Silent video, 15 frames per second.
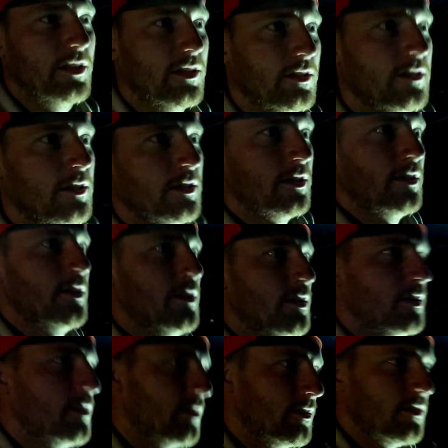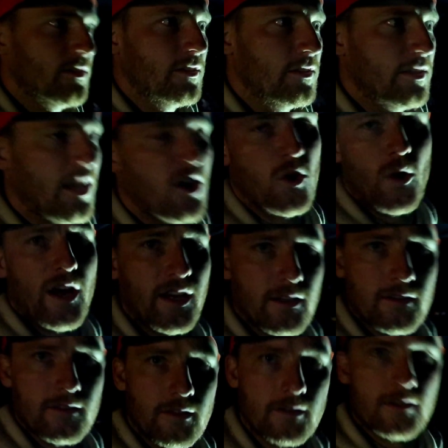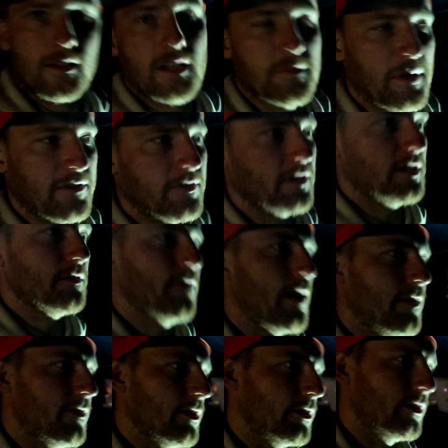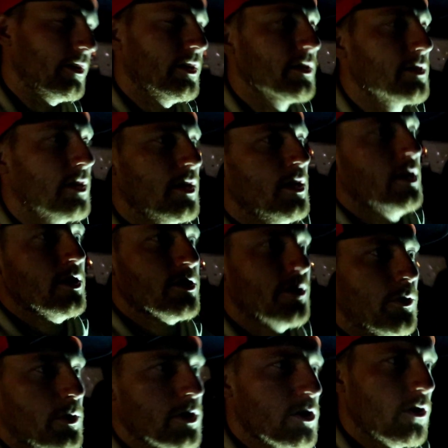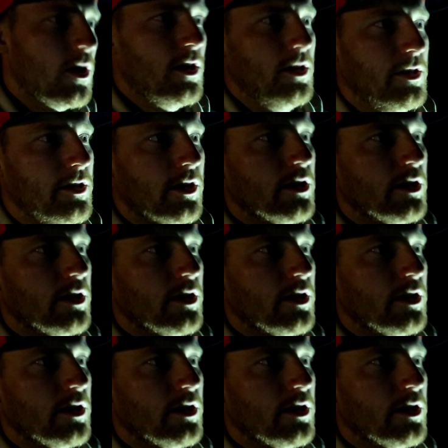to 08, like my 5500 is. So we'll crawl under